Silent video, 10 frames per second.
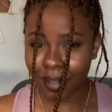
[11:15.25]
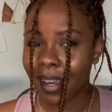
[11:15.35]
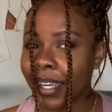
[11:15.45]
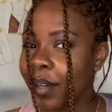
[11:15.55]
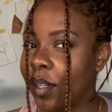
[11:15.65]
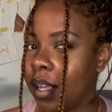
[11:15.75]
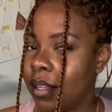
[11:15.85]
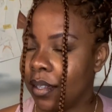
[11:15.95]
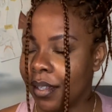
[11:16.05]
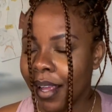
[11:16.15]
I killed it.
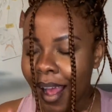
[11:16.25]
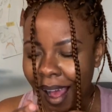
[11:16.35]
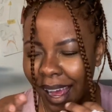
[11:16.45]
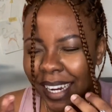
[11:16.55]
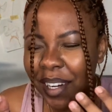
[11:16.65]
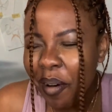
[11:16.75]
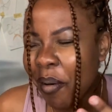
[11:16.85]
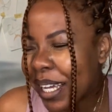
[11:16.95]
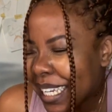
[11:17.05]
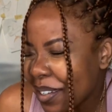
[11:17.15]
I know
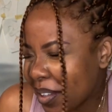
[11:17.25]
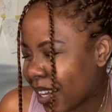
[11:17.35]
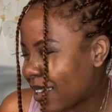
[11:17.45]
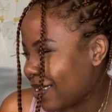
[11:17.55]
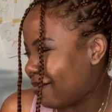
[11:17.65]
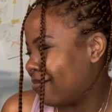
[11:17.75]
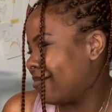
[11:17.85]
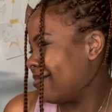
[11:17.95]
I killed it.